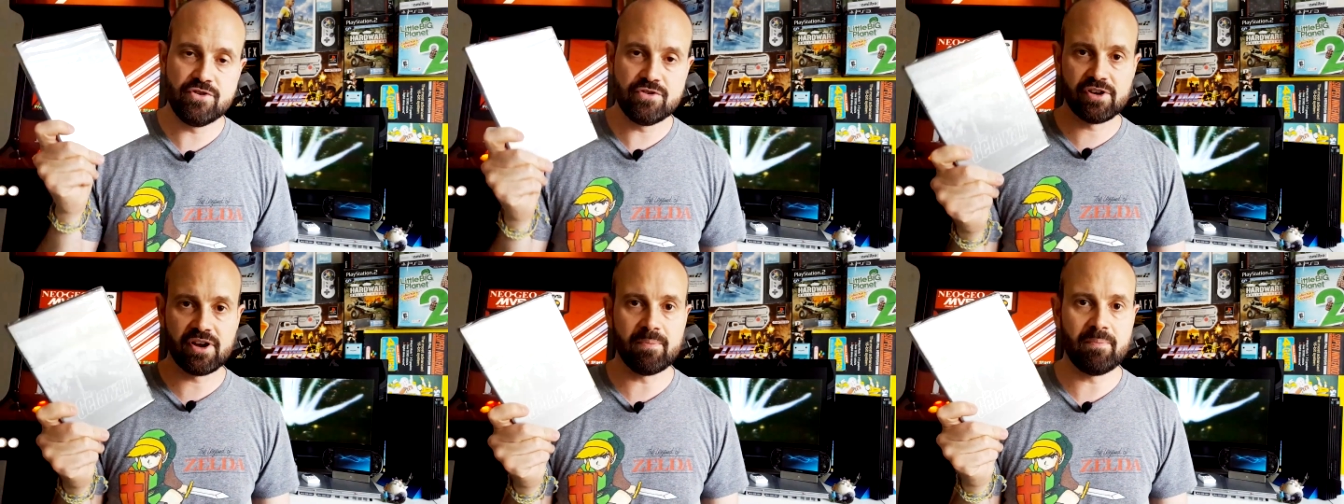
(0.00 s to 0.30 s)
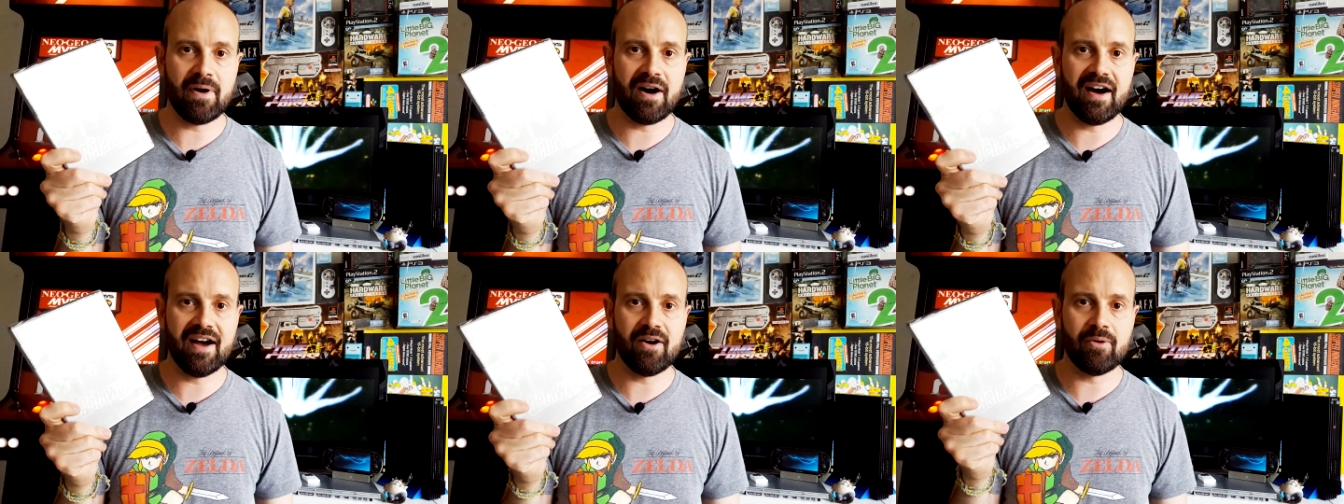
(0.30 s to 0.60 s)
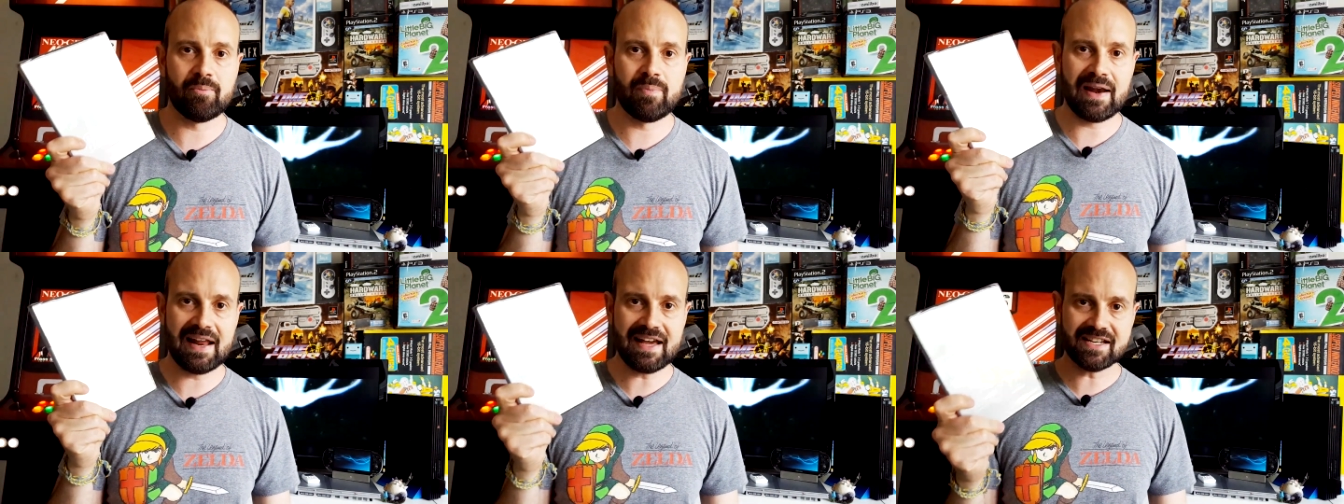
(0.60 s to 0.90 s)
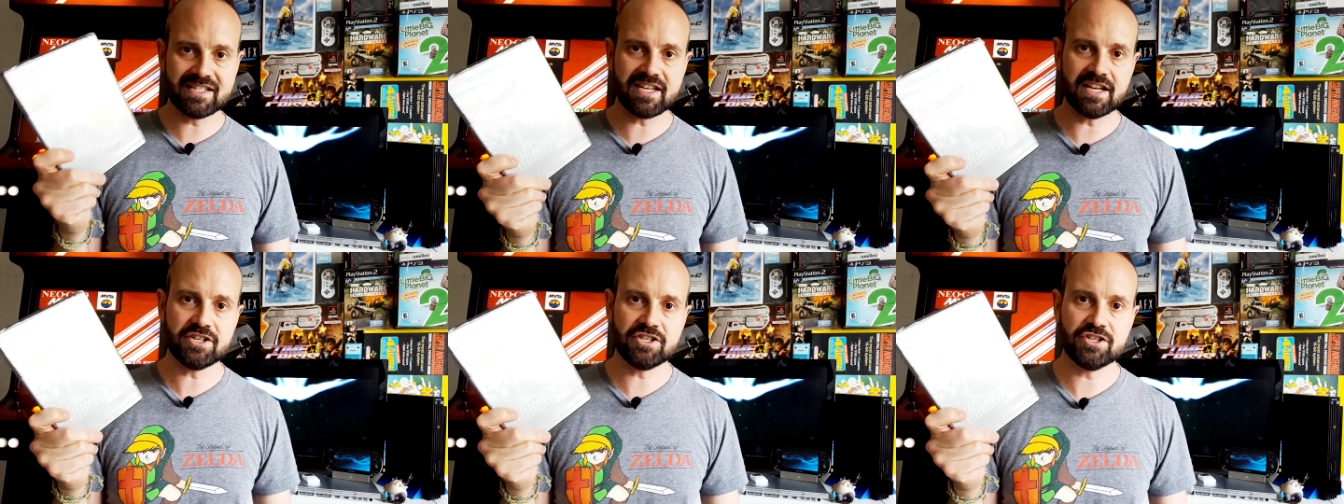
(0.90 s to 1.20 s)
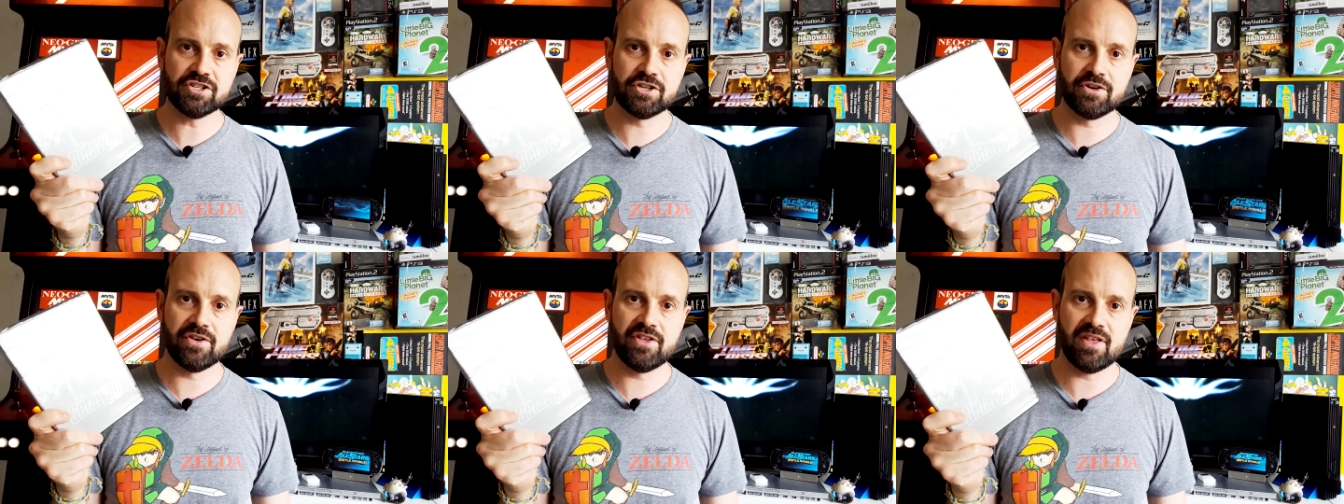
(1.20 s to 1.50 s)
you can buy on
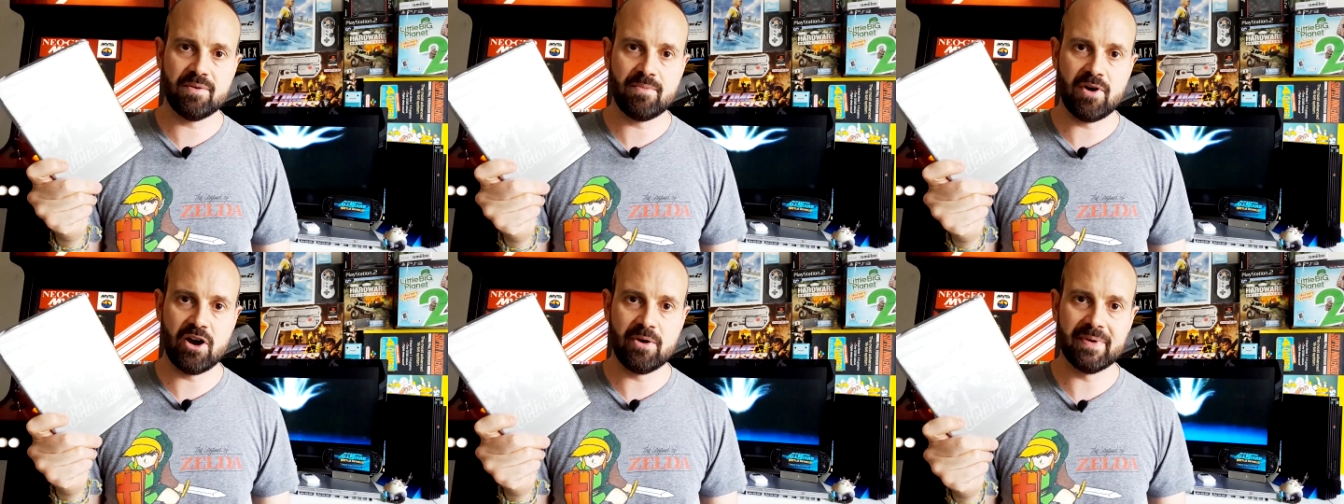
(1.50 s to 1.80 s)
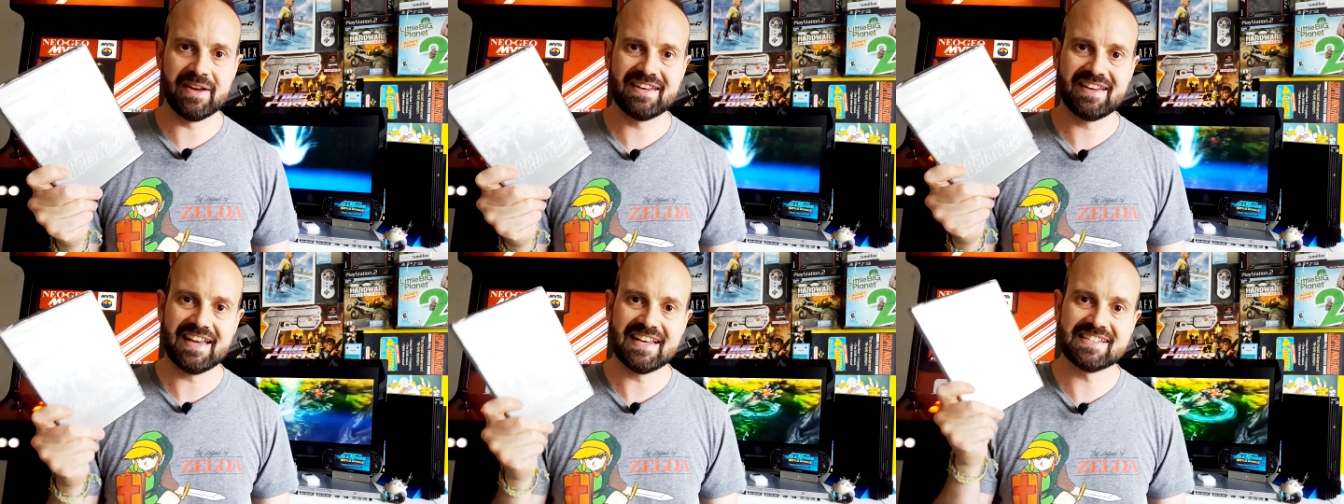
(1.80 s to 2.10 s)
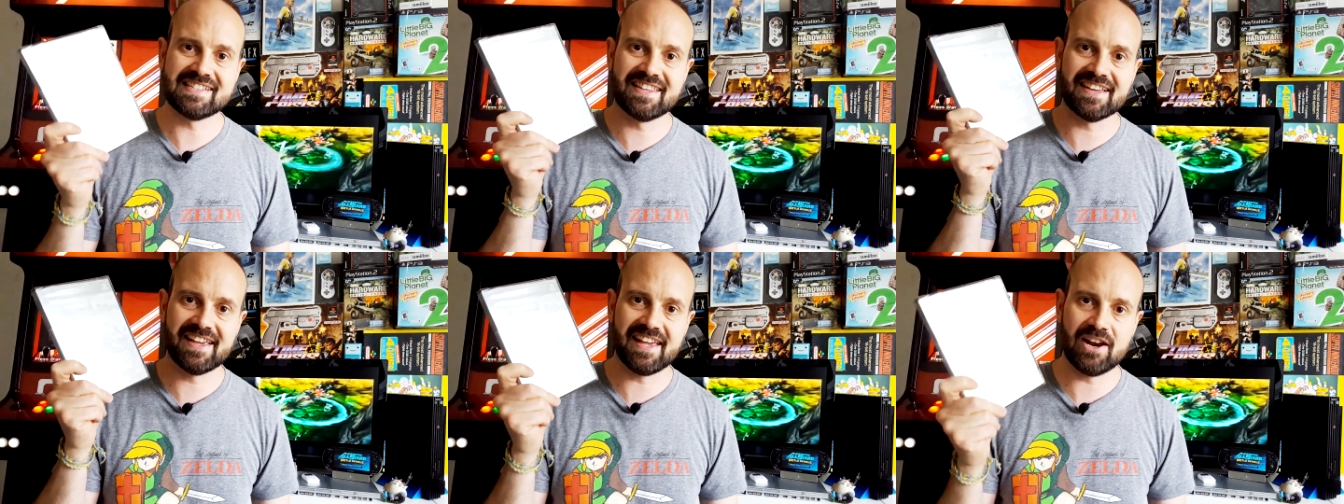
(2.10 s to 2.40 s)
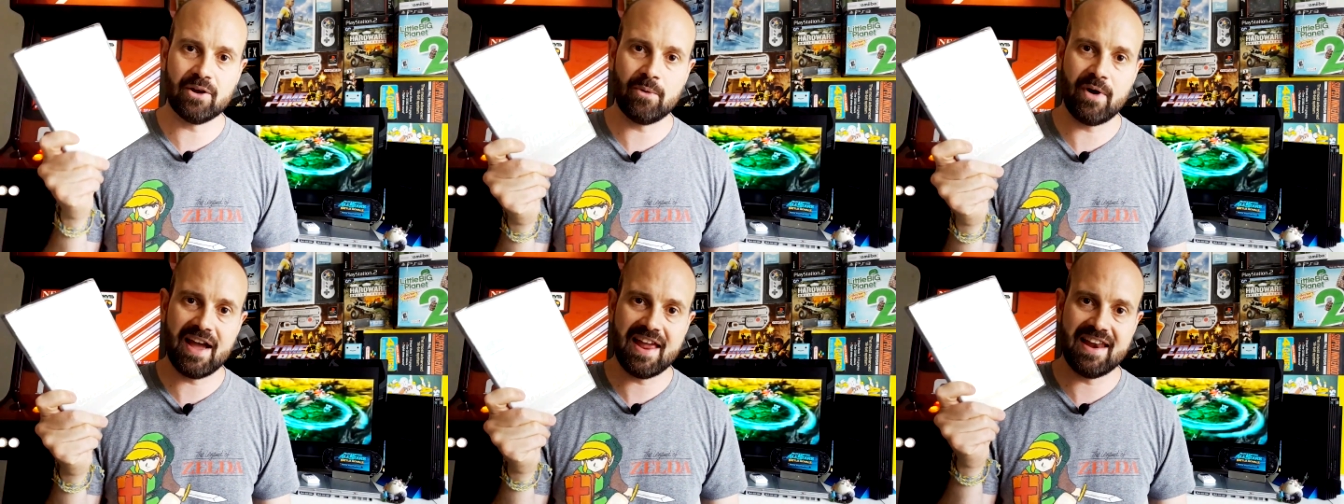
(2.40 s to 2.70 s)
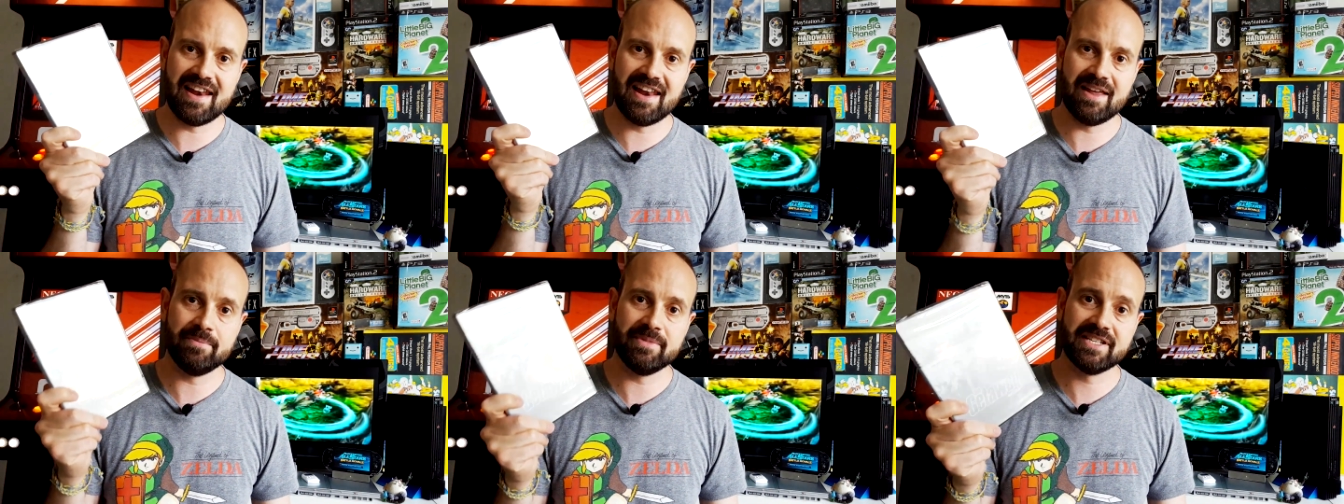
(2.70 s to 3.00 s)
PlayStation 2 at the moment is the
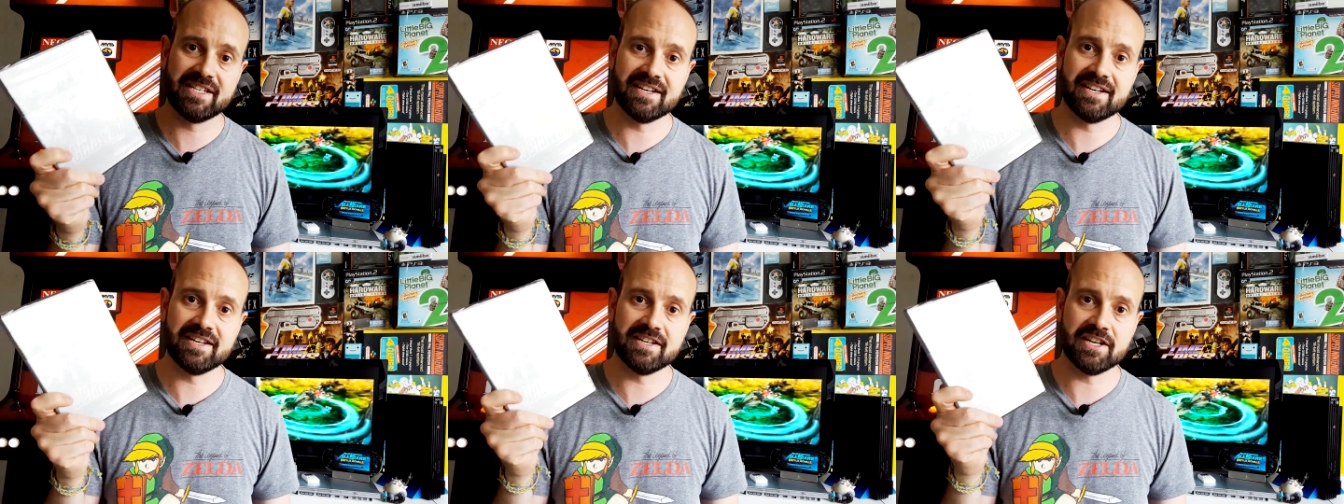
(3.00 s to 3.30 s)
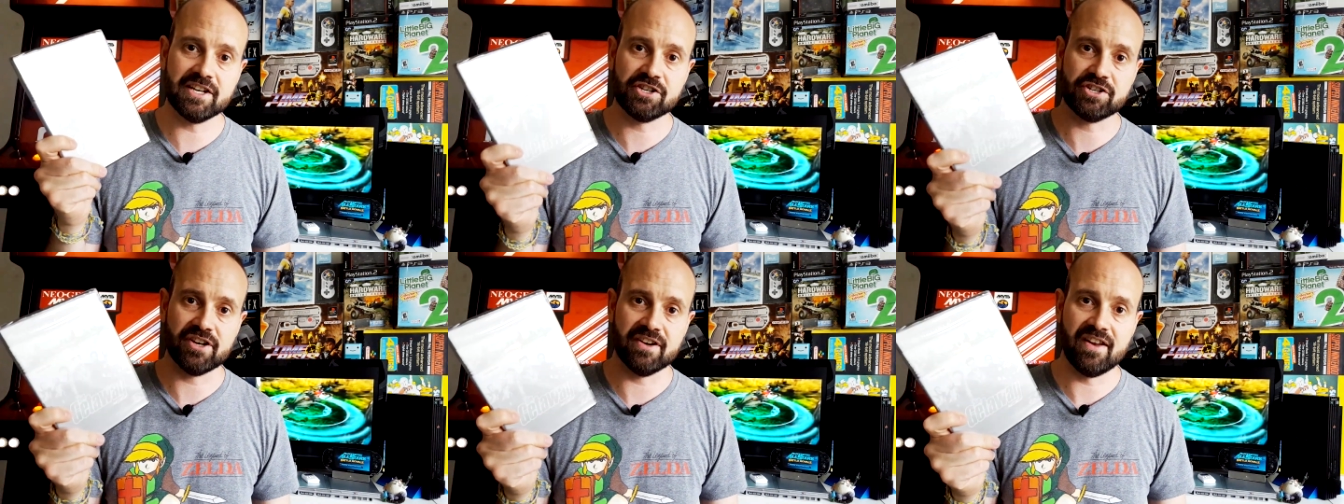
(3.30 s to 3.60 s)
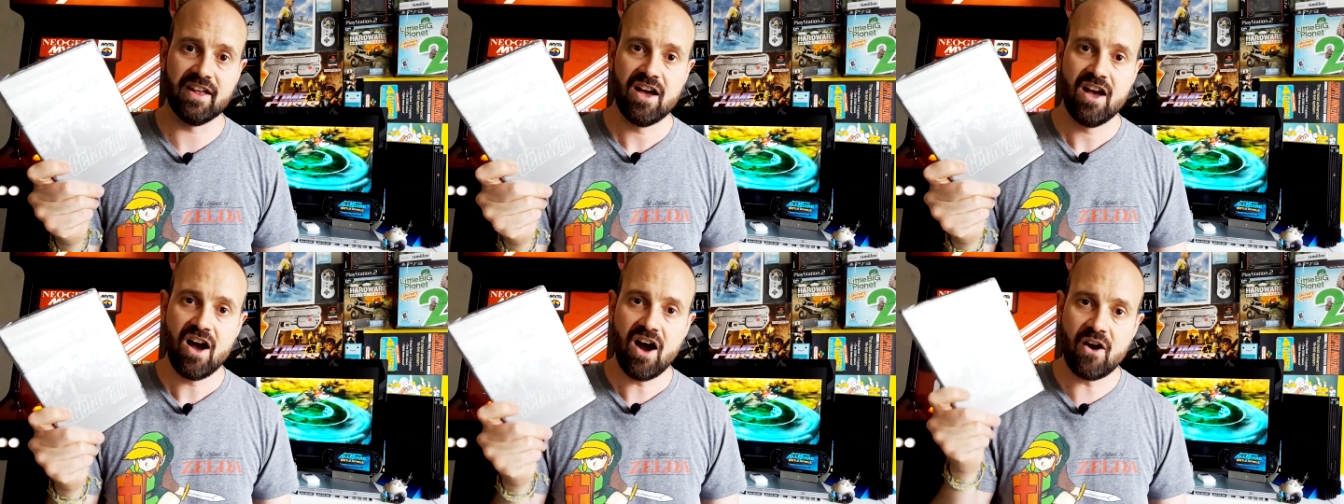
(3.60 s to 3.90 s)
Getaway Limited Edition.